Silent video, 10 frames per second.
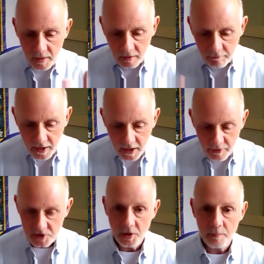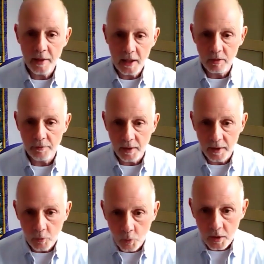and various other people that
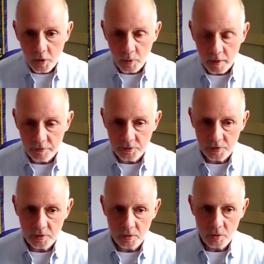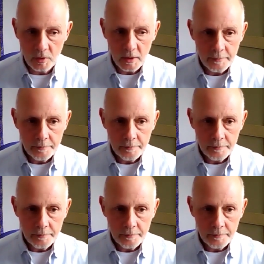I work with to